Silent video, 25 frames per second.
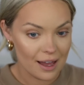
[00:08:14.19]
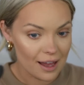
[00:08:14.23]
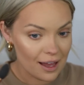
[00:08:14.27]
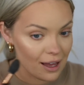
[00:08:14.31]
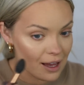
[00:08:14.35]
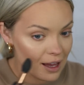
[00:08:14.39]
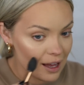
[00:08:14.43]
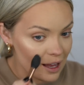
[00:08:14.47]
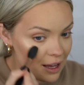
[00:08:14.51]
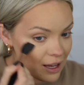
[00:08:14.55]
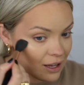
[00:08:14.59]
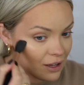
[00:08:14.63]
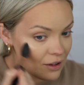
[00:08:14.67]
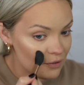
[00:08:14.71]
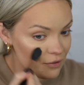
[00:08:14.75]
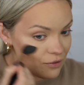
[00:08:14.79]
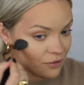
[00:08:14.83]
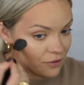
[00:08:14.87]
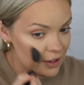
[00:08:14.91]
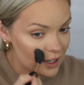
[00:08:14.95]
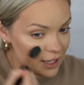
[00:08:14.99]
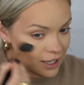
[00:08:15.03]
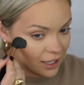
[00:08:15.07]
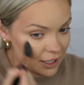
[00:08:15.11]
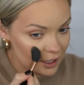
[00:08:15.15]

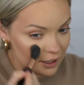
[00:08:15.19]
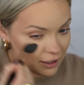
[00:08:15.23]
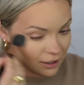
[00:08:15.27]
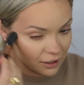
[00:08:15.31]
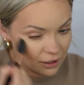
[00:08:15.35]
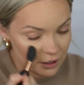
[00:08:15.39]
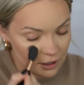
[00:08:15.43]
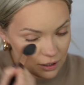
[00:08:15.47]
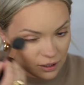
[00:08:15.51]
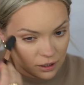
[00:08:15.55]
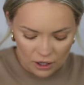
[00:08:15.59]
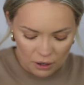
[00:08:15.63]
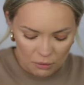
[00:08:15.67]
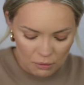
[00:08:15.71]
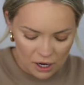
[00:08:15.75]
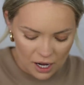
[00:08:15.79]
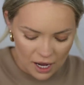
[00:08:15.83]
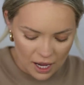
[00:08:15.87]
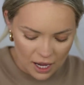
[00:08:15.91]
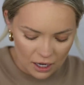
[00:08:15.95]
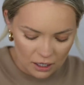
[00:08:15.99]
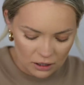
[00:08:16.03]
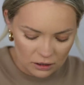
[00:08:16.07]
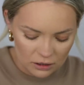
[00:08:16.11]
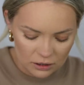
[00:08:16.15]
heaven. Okay, I'm
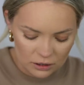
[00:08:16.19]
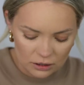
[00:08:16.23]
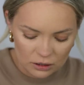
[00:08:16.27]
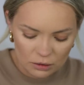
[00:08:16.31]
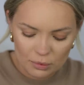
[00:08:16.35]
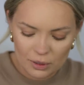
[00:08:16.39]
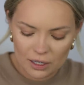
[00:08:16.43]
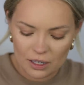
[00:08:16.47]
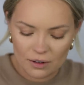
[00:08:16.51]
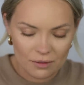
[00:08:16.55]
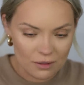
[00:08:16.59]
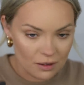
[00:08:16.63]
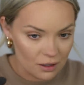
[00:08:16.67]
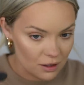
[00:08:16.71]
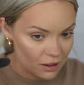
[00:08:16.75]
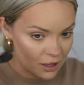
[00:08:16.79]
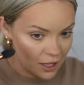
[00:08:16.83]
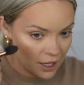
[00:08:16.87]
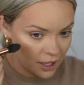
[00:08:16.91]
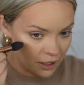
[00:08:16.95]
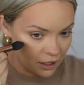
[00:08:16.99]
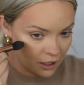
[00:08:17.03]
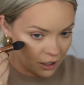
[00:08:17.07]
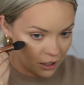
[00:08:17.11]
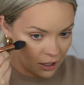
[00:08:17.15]
gonna add a little bit of the
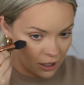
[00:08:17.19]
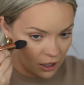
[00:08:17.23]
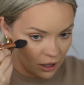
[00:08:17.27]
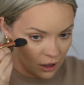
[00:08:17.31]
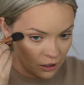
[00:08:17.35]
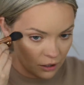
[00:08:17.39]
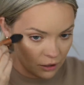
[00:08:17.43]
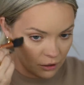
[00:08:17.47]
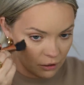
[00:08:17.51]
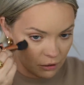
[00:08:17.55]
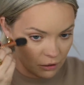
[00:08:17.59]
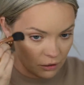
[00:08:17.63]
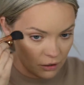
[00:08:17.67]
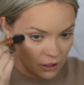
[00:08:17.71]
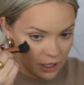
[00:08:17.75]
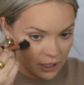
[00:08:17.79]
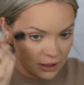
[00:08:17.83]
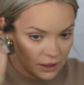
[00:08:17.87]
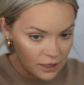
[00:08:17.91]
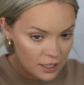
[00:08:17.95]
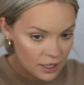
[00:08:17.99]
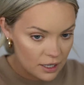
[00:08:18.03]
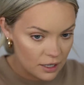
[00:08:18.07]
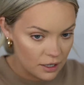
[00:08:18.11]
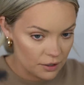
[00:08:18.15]
lighter color
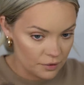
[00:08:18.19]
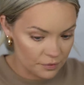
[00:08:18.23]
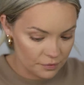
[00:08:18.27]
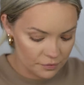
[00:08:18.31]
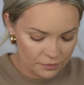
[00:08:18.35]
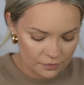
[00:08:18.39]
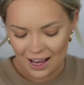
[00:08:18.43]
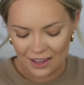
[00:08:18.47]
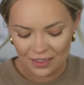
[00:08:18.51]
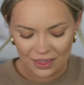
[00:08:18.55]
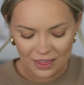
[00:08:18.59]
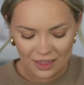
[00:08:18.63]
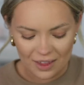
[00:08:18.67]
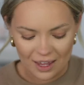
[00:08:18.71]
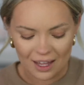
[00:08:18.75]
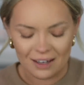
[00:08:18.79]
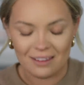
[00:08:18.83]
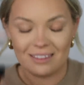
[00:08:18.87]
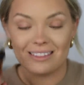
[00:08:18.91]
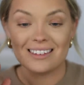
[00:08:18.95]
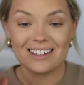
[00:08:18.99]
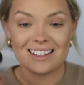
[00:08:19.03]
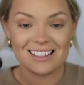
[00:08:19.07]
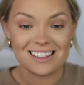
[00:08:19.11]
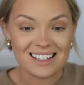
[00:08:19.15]
right there. And
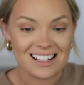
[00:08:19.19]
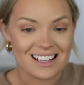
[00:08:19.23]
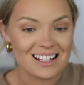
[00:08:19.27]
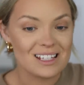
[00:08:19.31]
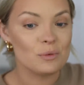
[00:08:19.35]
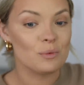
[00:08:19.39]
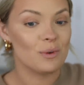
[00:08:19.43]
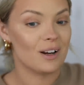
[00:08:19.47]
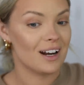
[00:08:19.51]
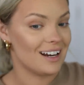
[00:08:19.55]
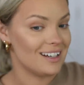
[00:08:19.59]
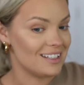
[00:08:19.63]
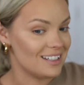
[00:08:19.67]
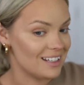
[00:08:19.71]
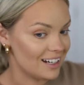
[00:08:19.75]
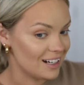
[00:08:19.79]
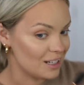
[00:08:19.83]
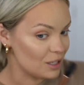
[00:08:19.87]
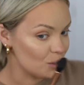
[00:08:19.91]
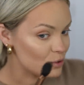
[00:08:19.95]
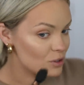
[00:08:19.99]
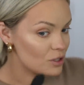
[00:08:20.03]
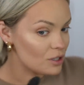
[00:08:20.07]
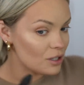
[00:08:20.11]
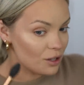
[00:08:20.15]
then this is what I did, I
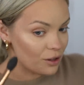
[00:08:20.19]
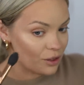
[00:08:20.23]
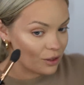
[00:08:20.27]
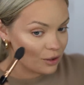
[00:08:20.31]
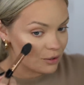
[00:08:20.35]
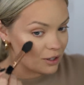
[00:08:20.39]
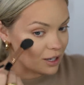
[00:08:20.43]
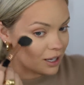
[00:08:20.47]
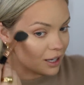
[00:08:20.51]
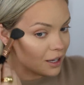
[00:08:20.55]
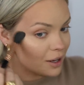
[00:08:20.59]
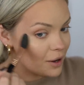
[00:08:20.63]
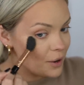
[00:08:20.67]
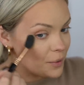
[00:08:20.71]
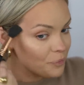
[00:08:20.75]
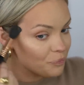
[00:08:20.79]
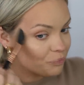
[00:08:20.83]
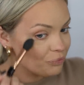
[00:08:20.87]
used all three.